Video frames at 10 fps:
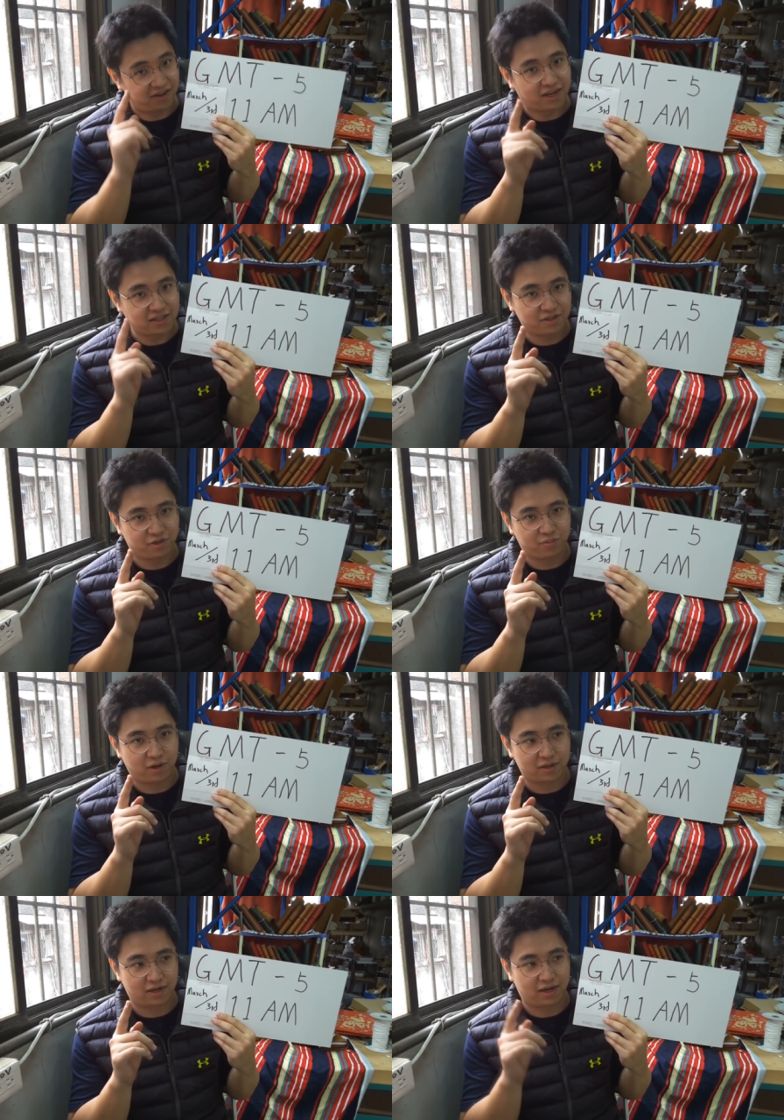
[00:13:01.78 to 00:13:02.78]
another new
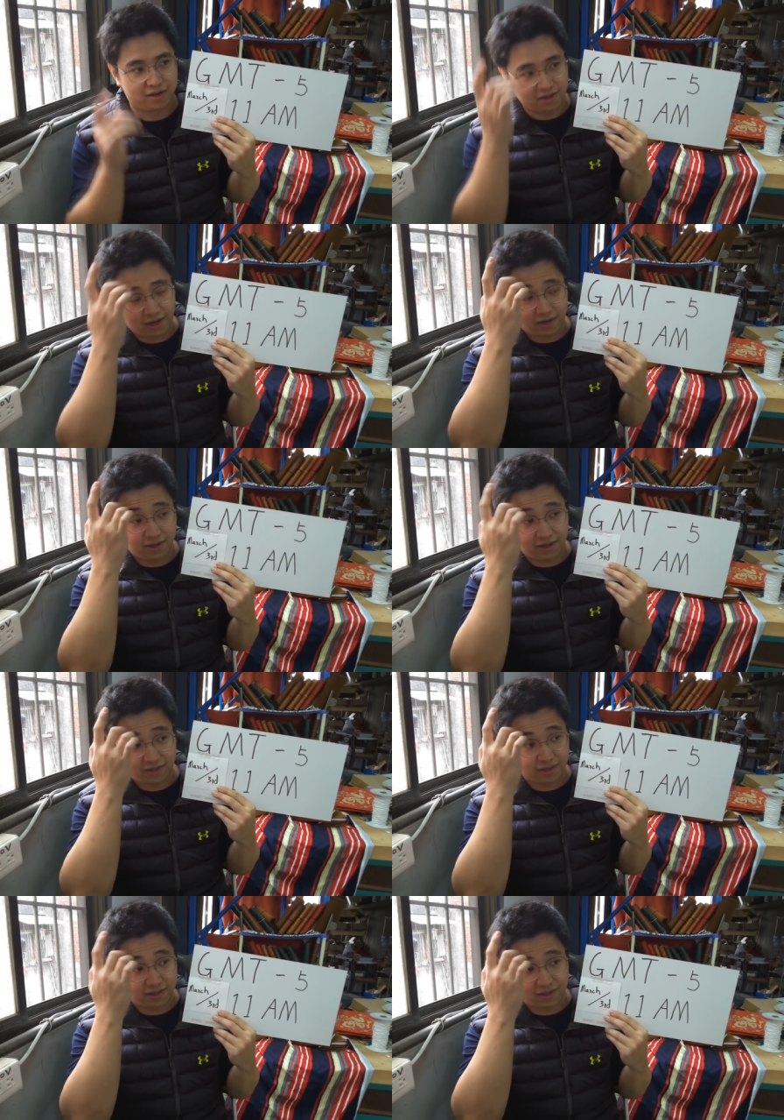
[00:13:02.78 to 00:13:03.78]
product, and
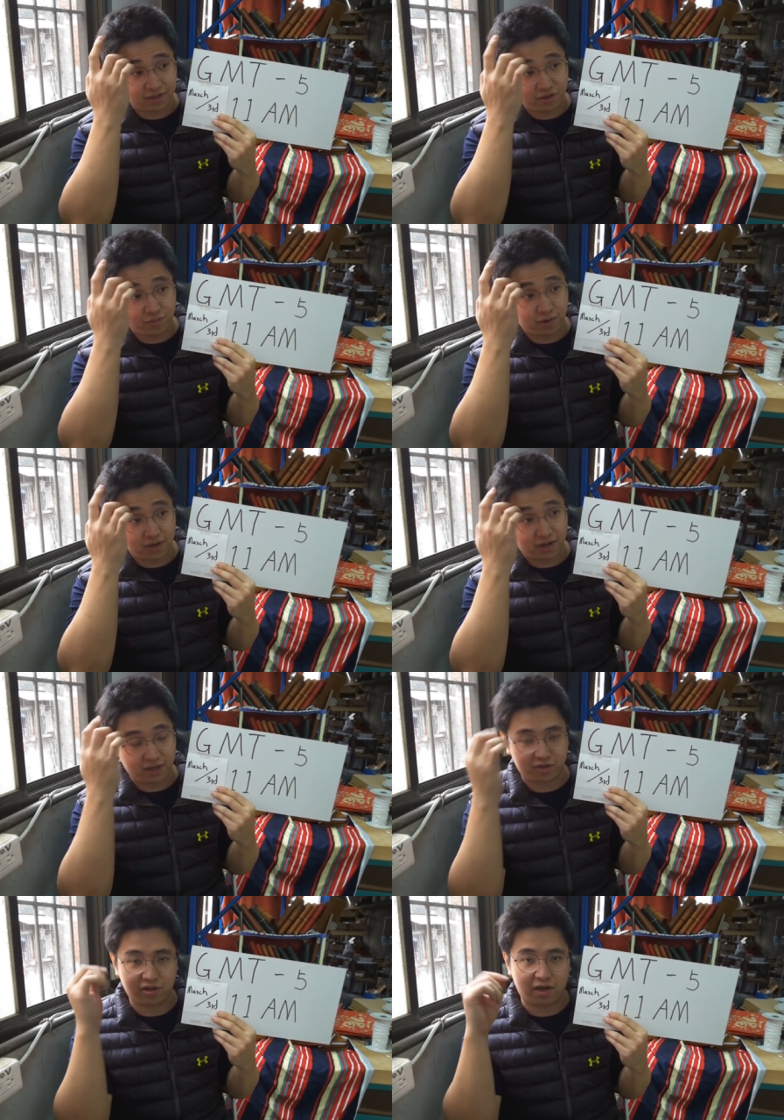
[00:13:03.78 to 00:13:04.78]
that's another new product
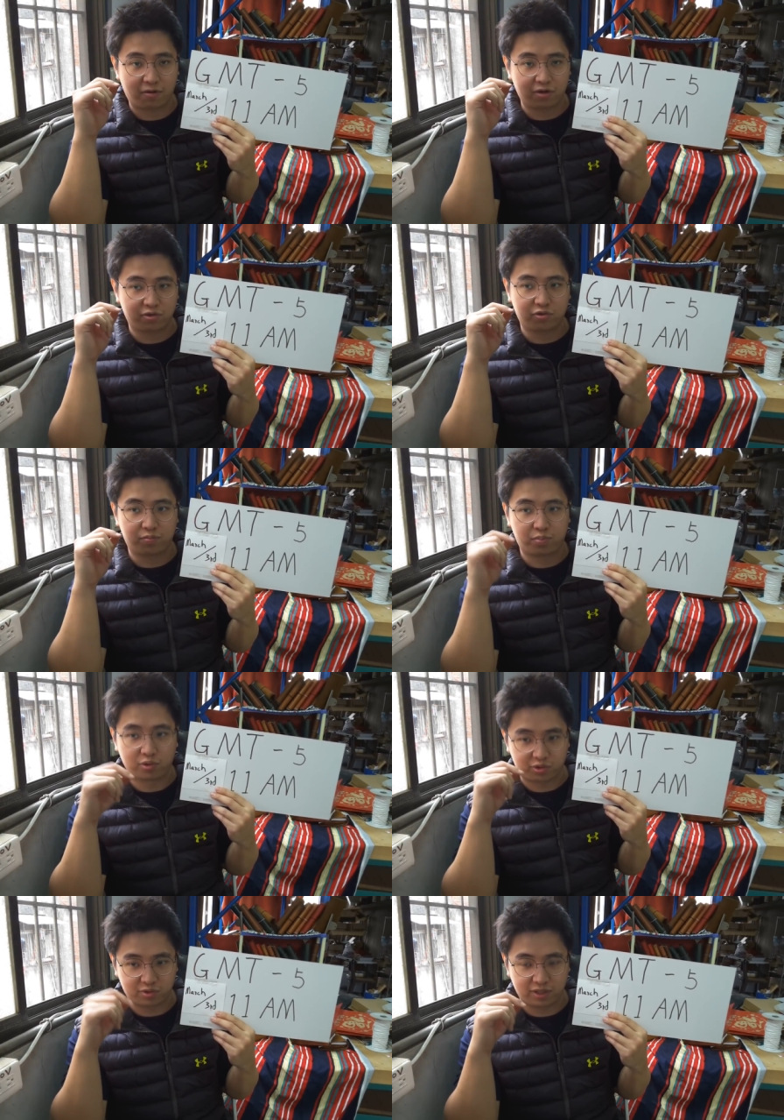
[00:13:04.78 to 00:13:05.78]
actually I want to
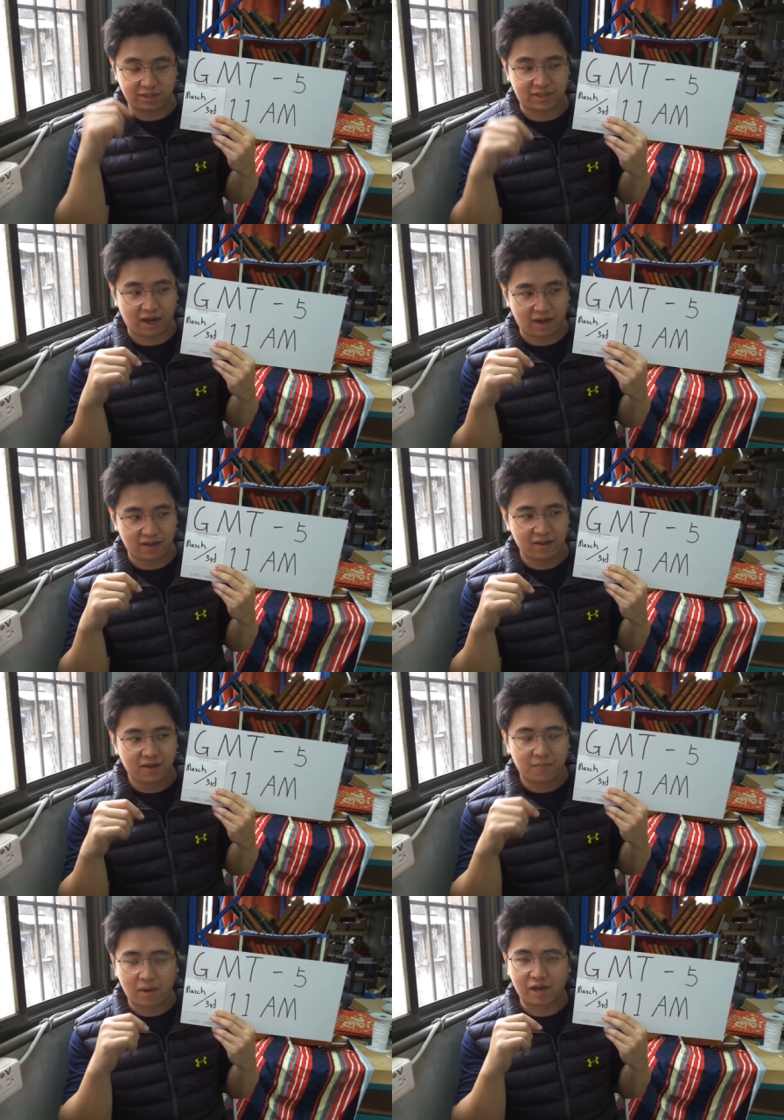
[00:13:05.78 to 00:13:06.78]
push this time,
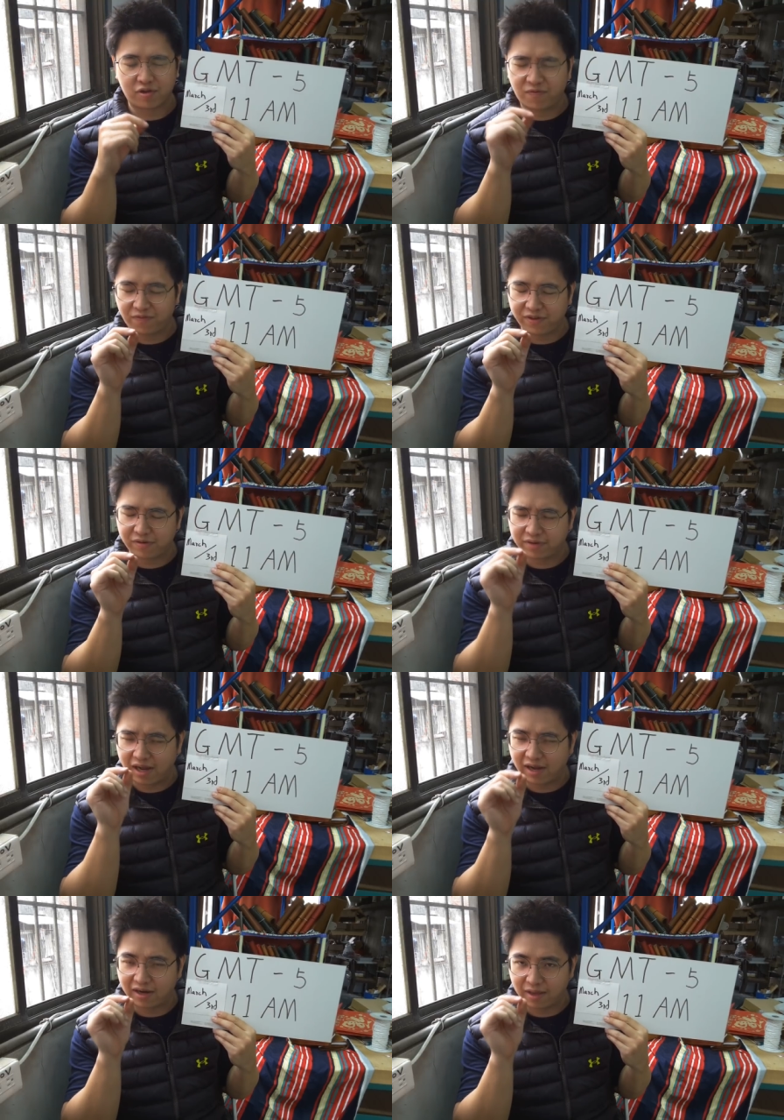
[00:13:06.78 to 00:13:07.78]
but I just feel
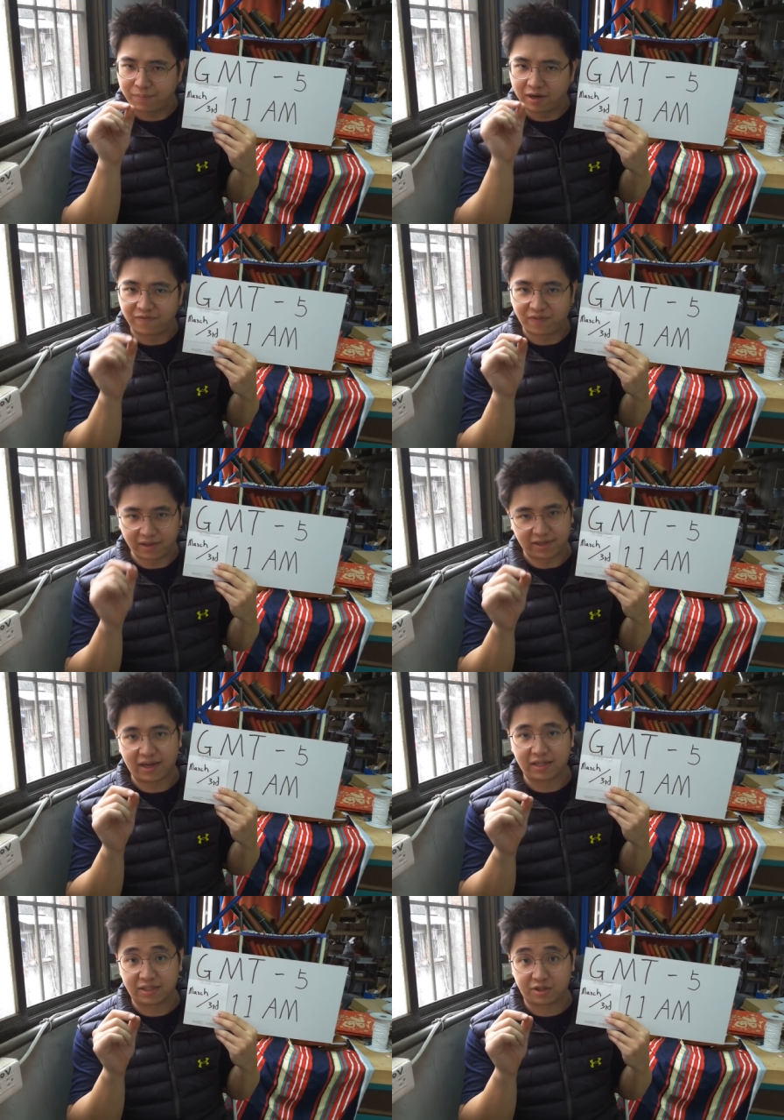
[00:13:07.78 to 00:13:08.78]
not that perfect
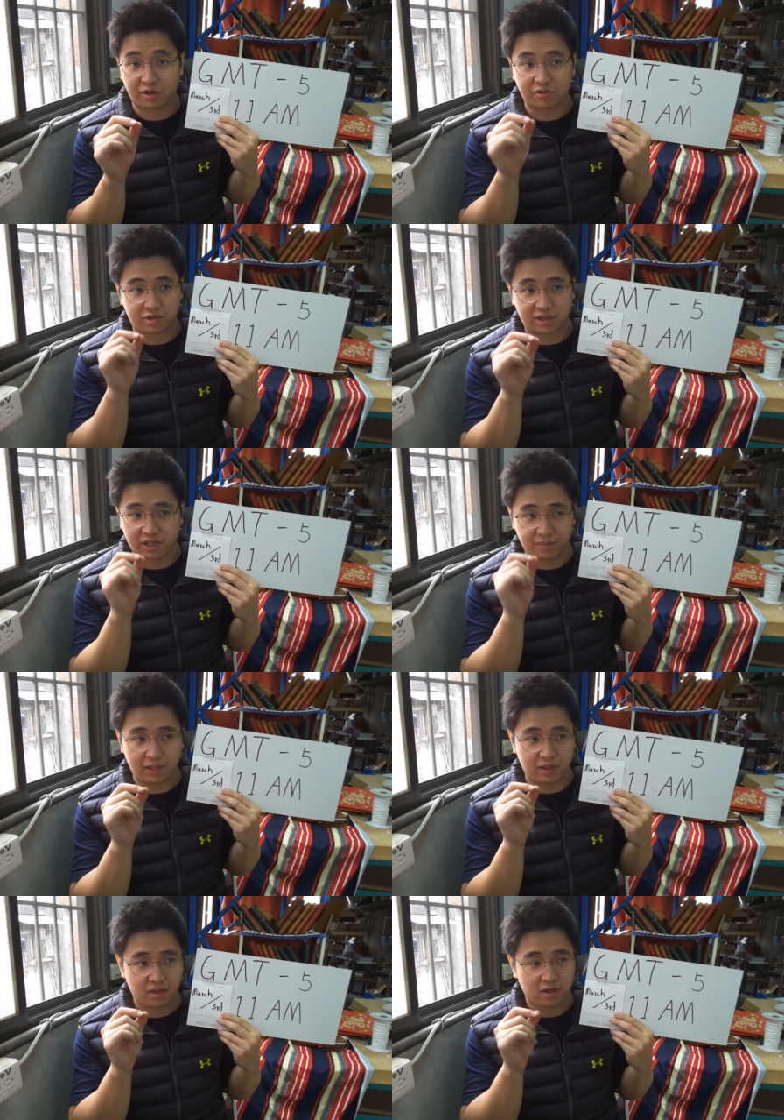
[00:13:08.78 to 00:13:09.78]
yet, so just give
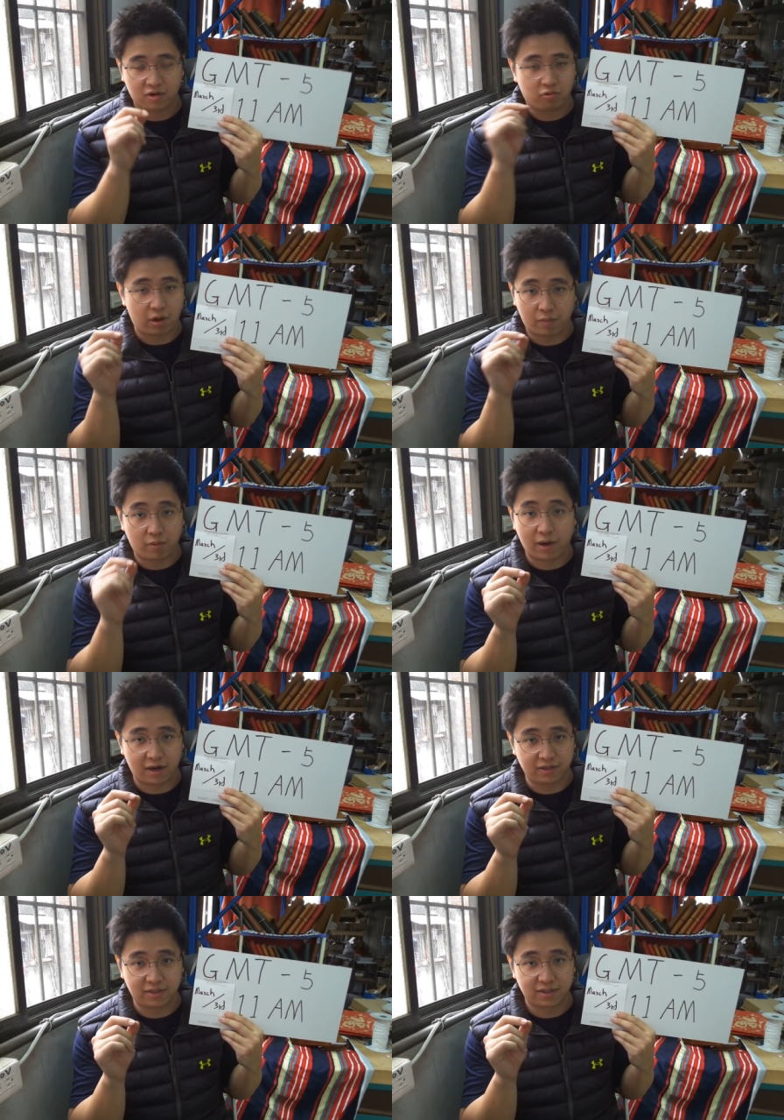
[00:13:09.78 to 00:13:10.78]
me one more
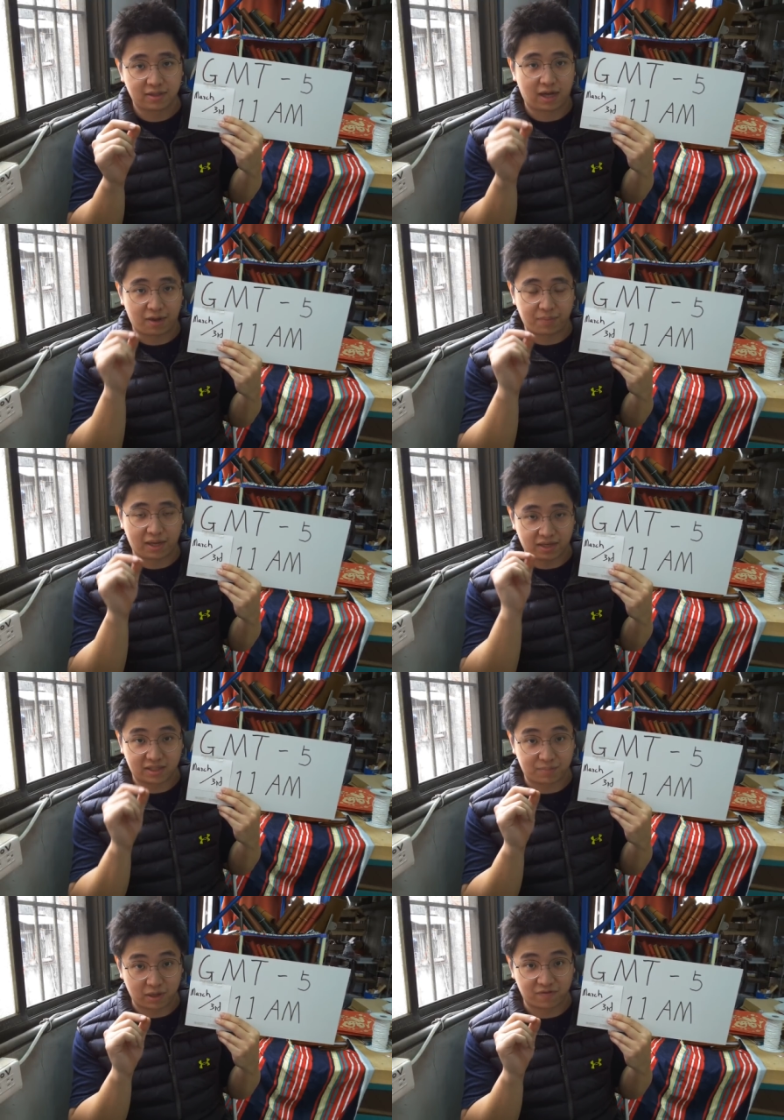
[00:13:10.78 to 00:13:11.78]
month, I make
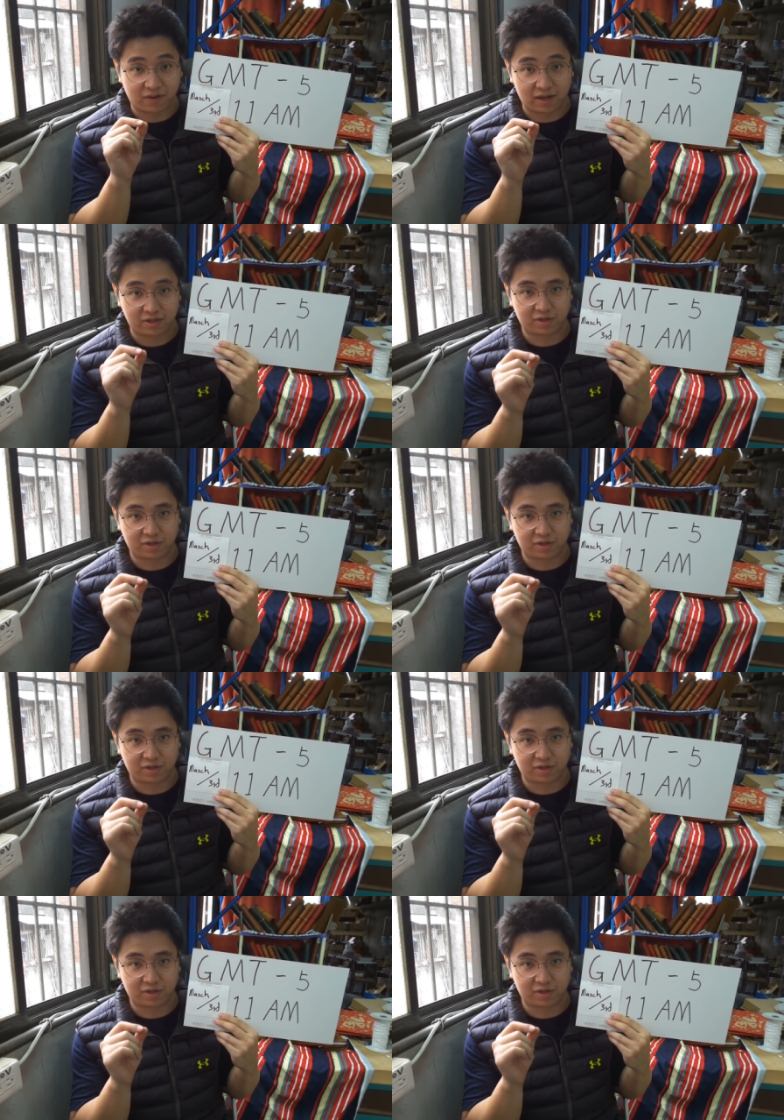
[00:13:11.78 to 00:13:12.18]
it perfect.